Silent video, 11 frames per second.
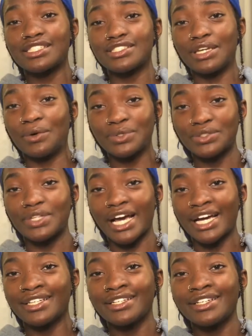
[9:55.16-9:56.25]
Don't do
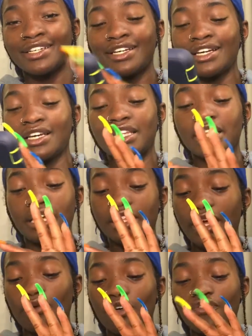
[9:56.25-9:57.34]
that.
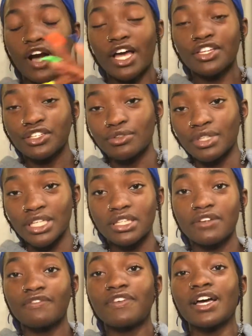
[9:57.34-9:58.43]
They will find you. Let
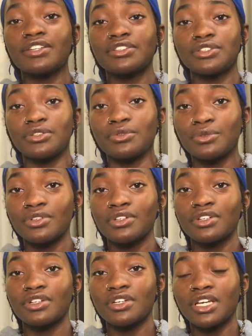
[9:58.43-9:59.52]
them find you.
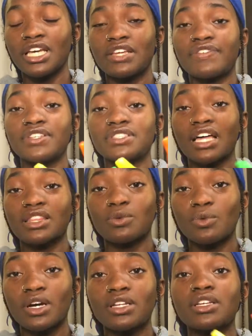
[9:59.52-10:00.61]
And if he's not the
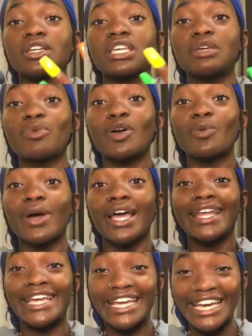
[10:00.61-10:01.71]
one, keep on
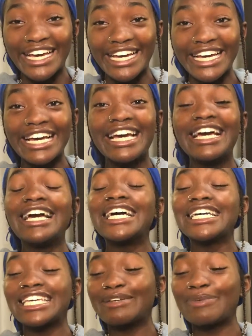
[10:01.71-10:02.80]
waiting.
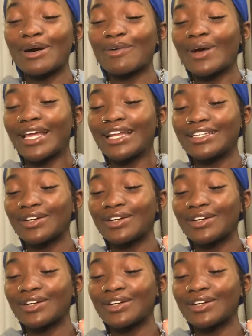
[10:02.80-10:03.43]
Keep on waiting.